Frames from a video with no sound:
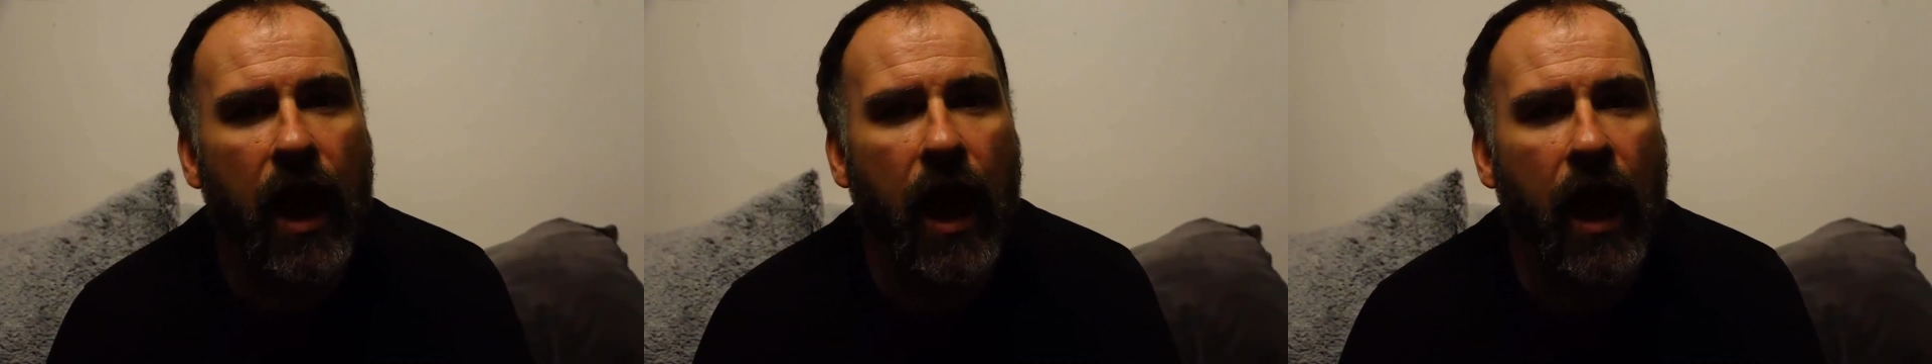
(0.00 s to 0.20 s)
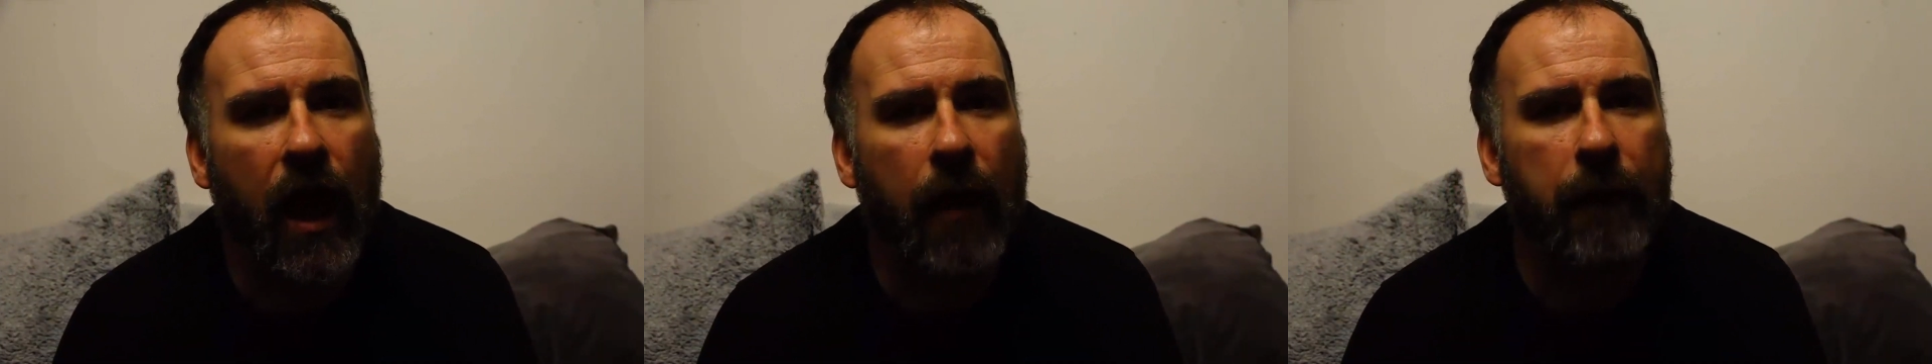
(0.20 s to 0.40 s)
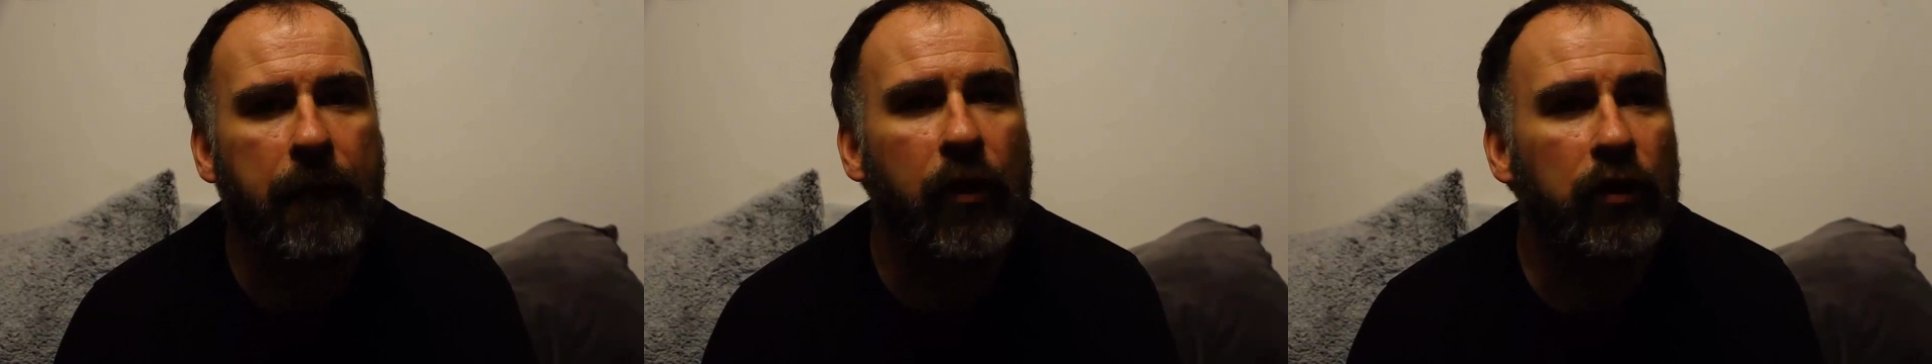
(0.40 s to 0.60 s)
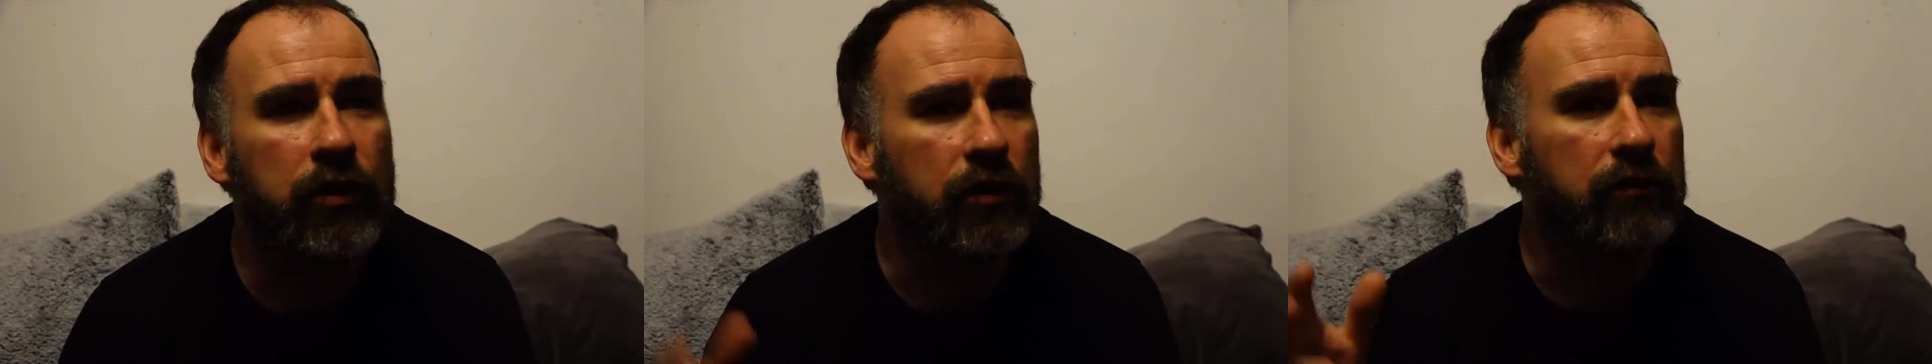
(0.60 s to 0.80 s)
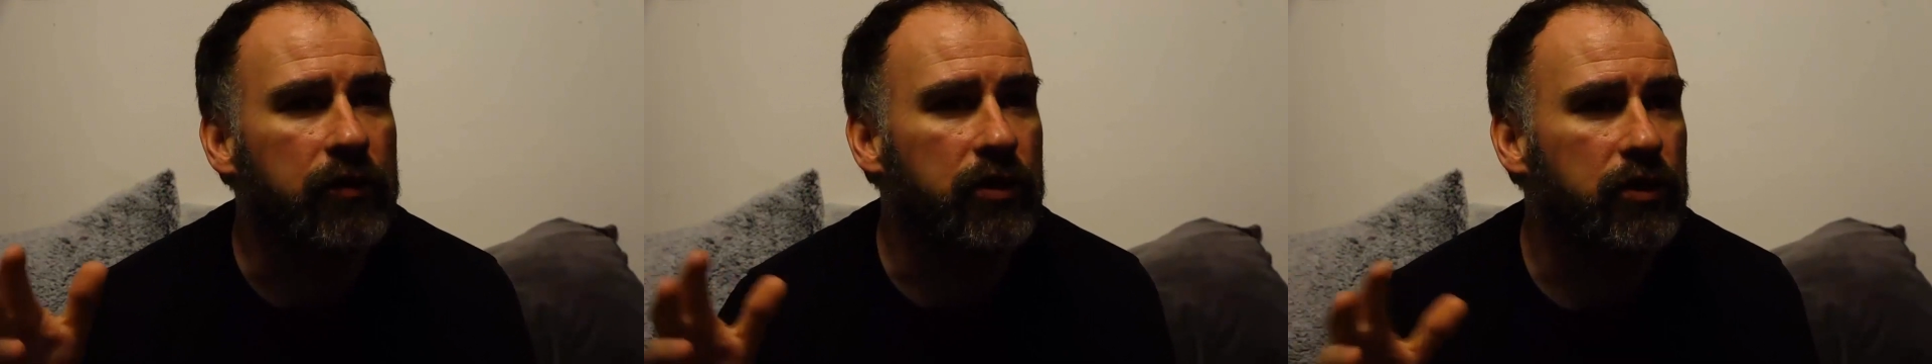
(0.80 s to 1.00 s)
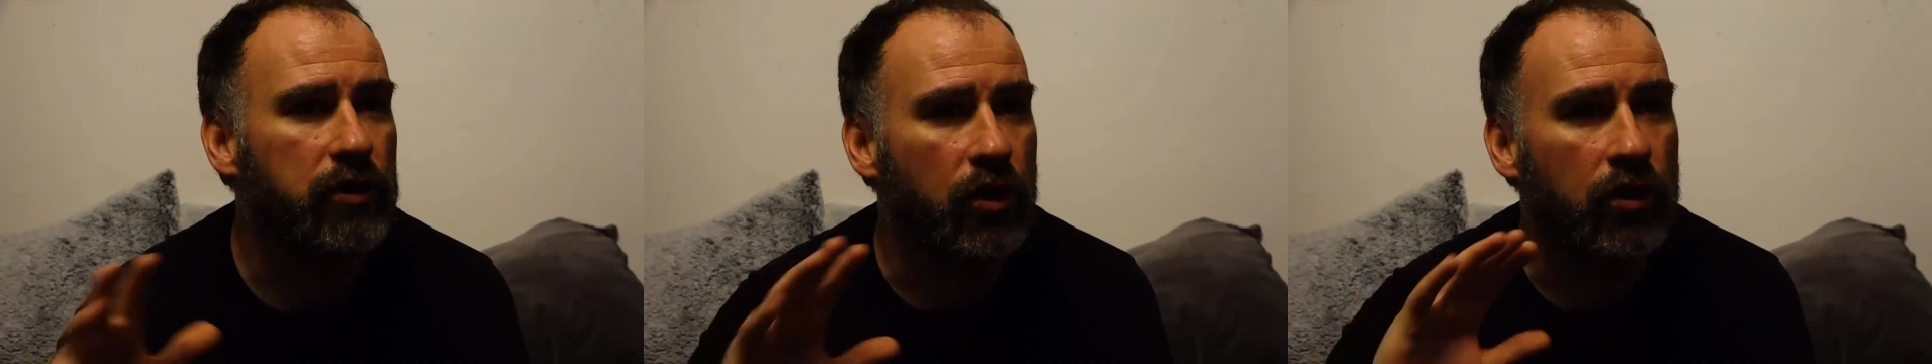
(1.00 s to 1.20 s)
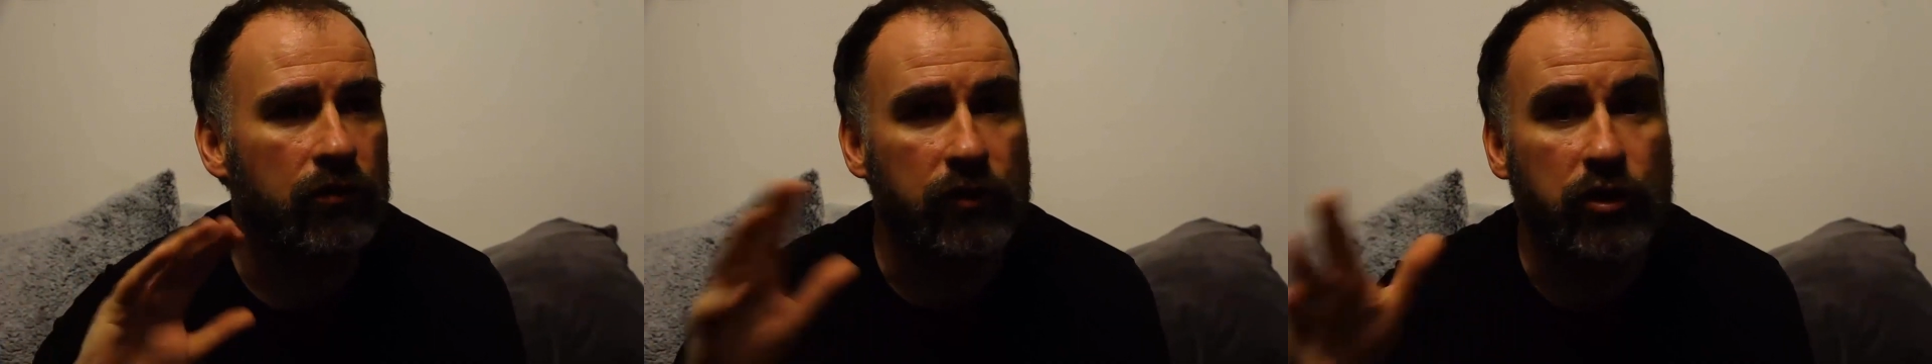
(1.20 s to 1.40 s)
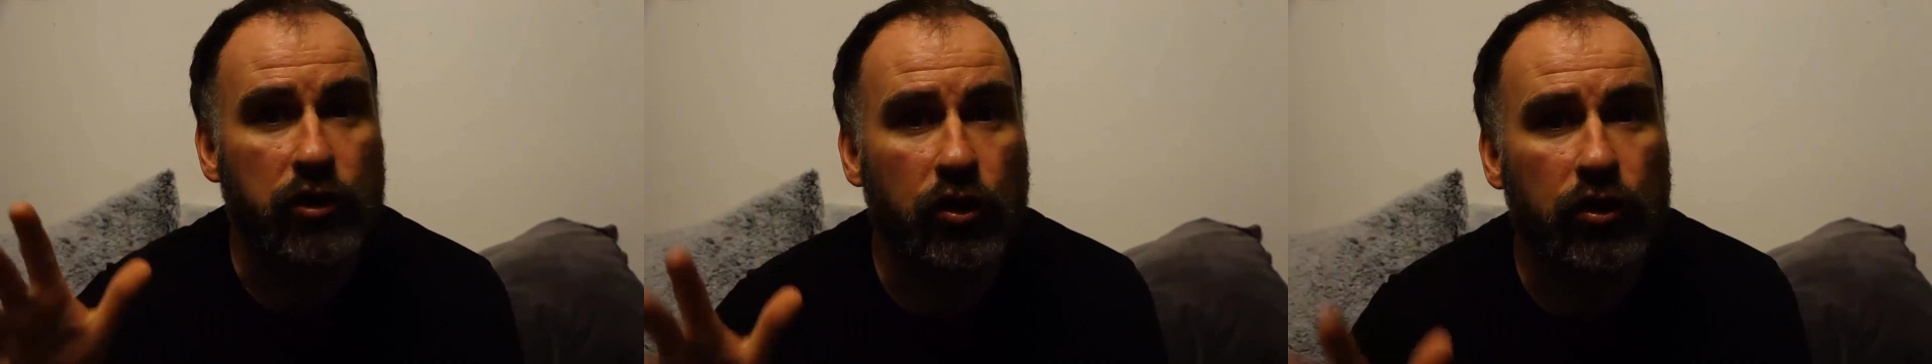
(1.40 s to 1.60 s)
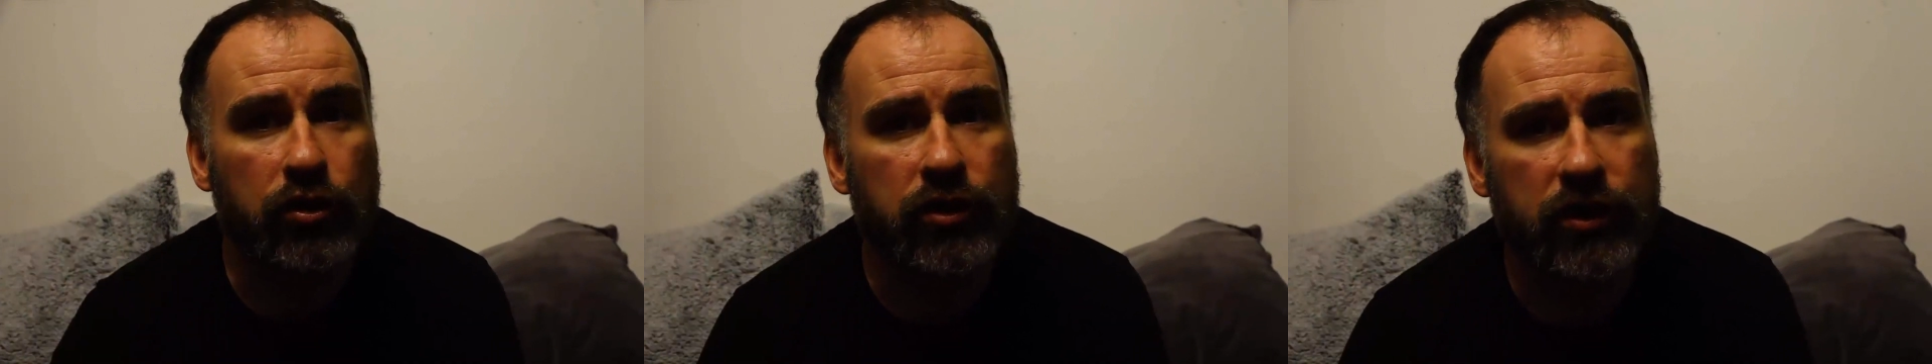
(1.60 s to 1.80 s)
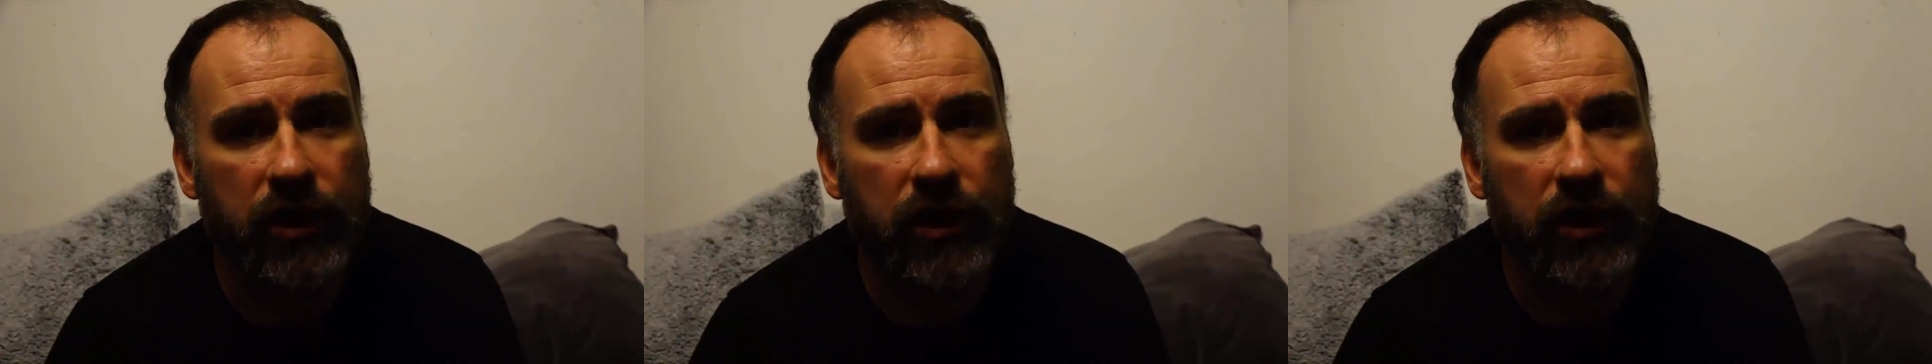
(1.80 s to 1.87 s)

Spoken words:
On the research